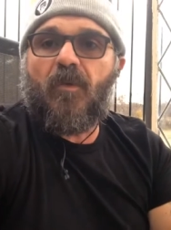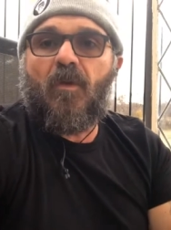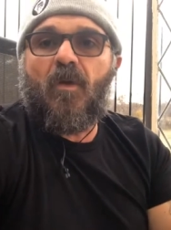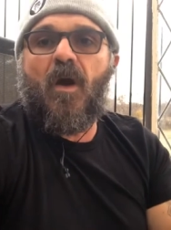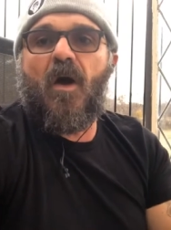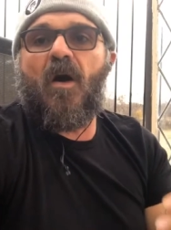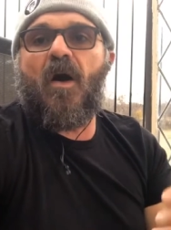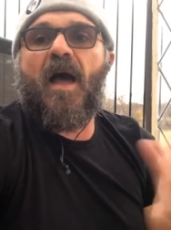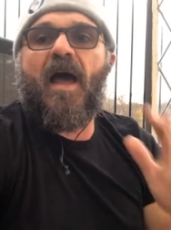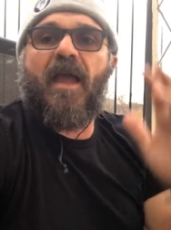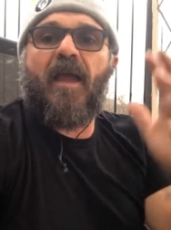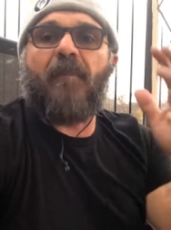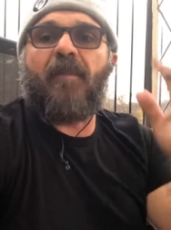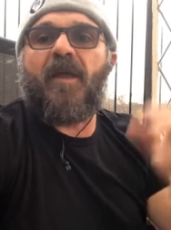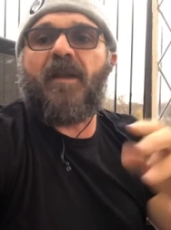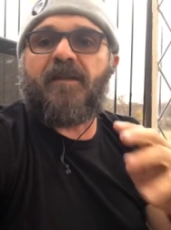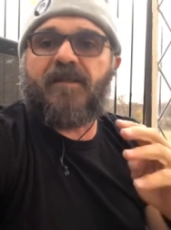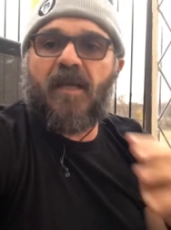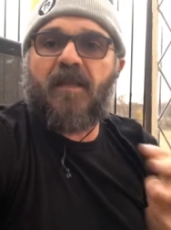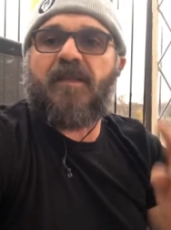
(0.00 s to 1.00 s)
Oh, hey, I'm
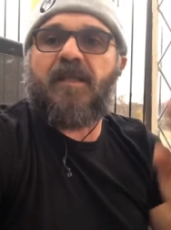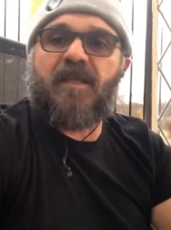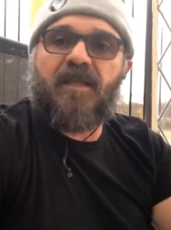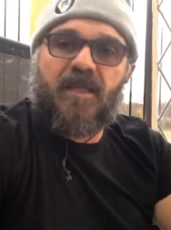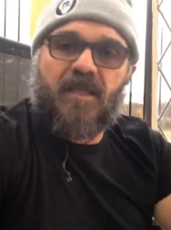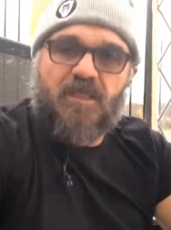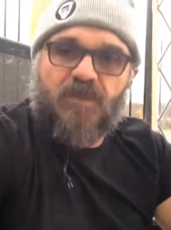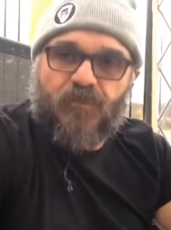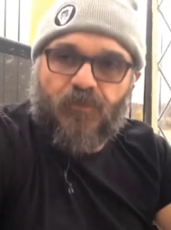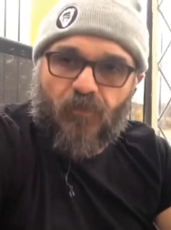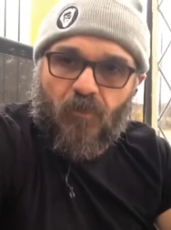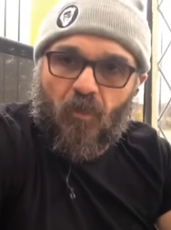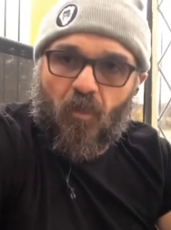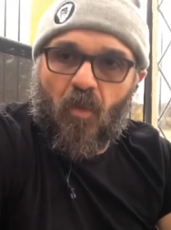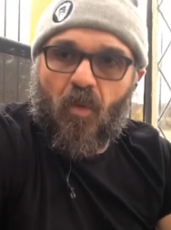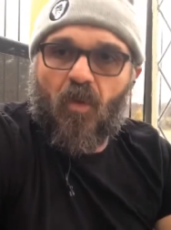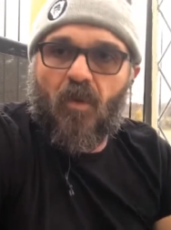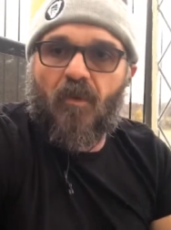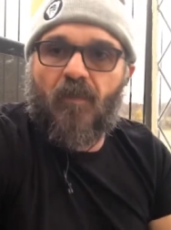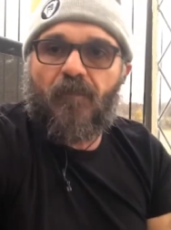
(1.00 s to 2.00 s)
going to take the kids for a
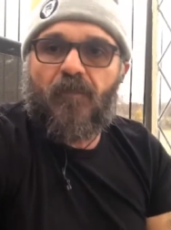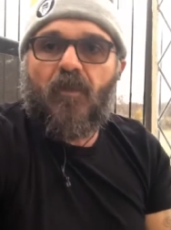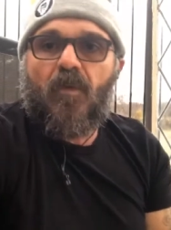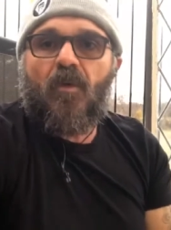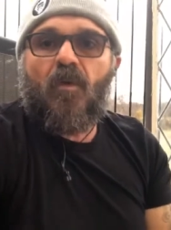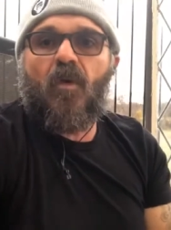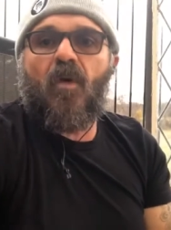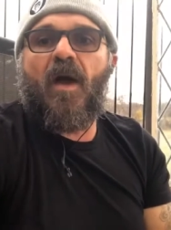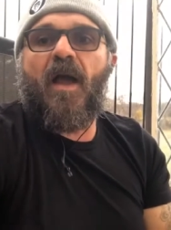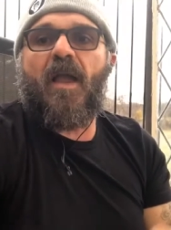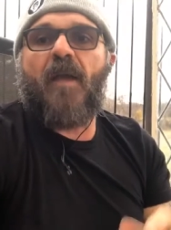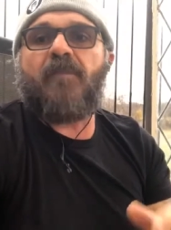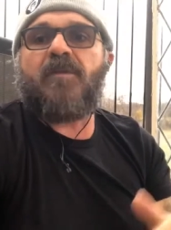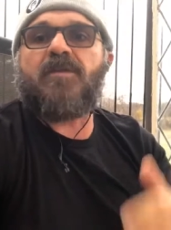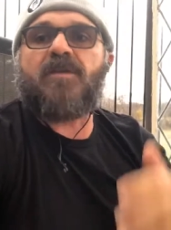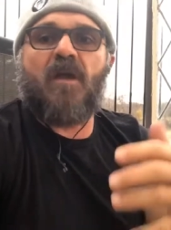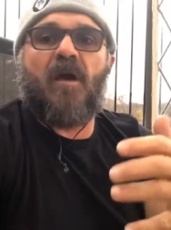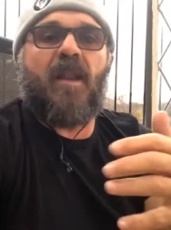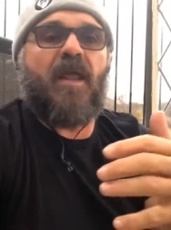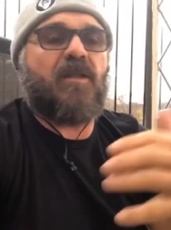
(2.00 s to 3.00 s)
walk or hey, I'm just
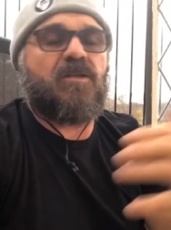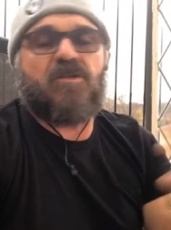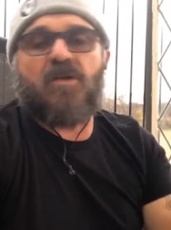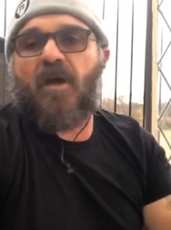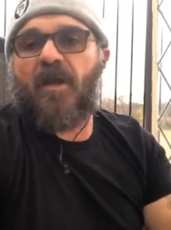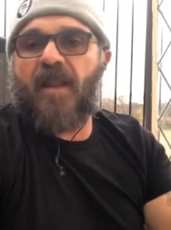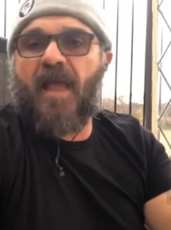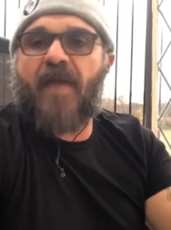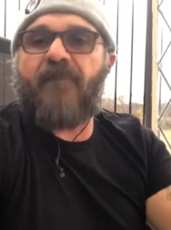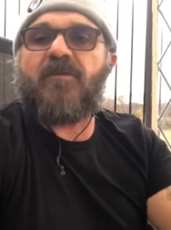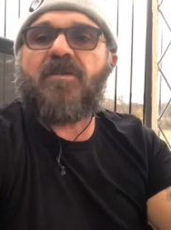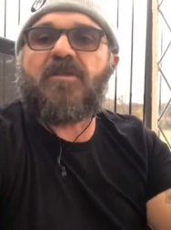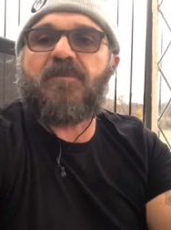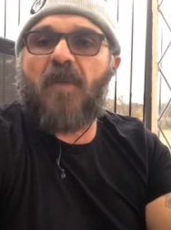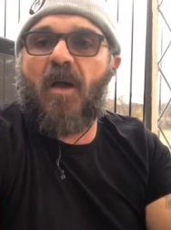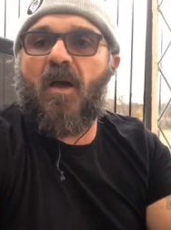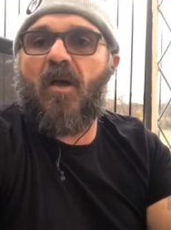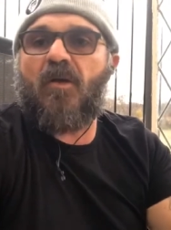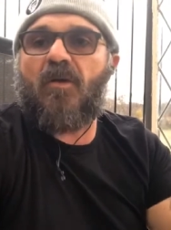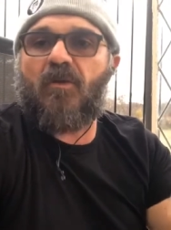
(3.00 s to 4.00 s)
going outside and have a
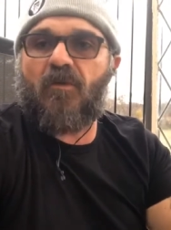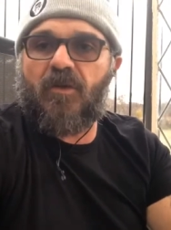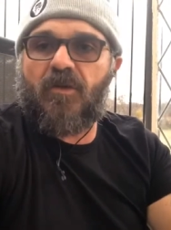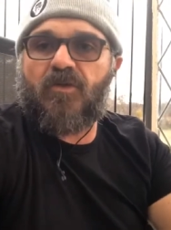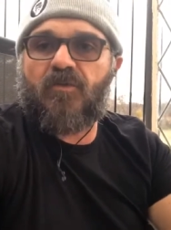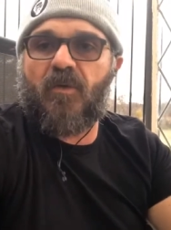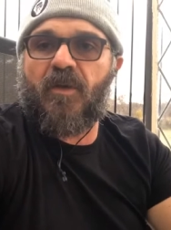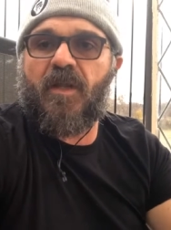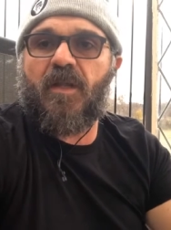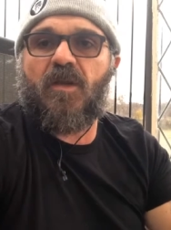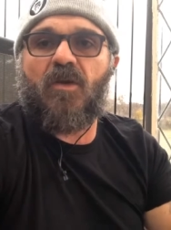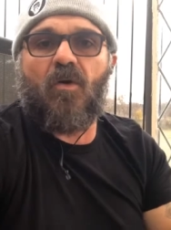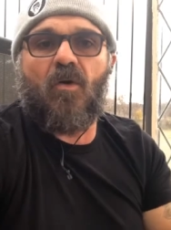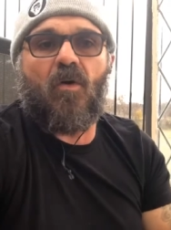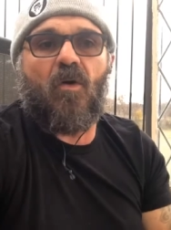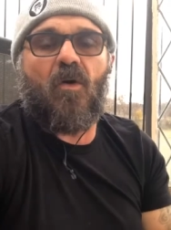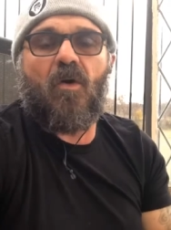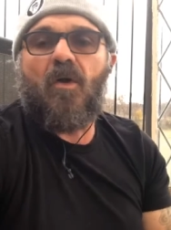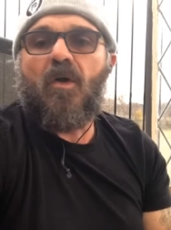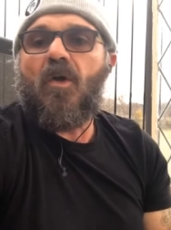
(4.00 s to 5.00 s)
smoke or a drink or,